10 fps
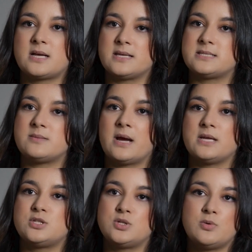
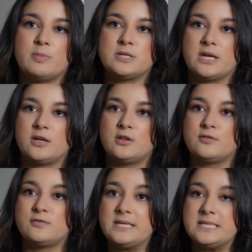customized to a particular
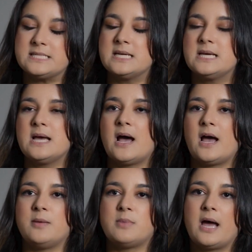fleet,
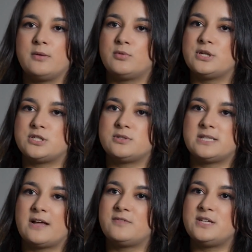I will reach out to
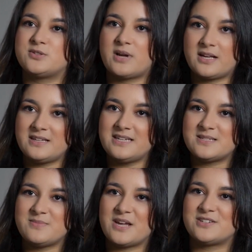that fleet directly
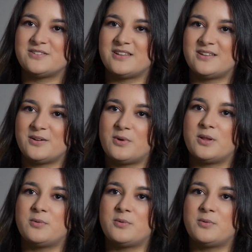to make sure that they're well